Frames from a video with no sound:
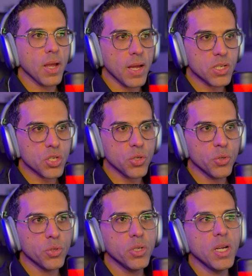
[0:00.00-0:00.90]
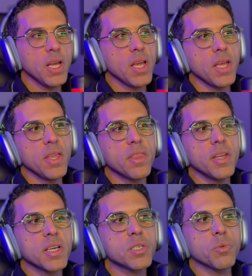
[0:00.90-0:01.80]
catch you in the
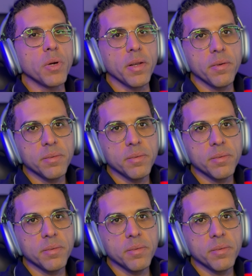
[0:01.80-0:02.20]
next one.